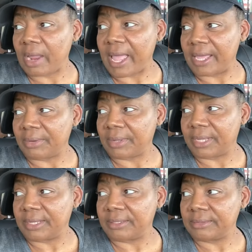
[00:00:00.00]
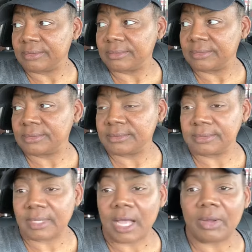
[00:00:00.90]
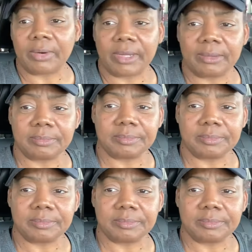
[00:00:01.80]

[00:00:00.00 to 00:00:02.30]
ride, okay? All right.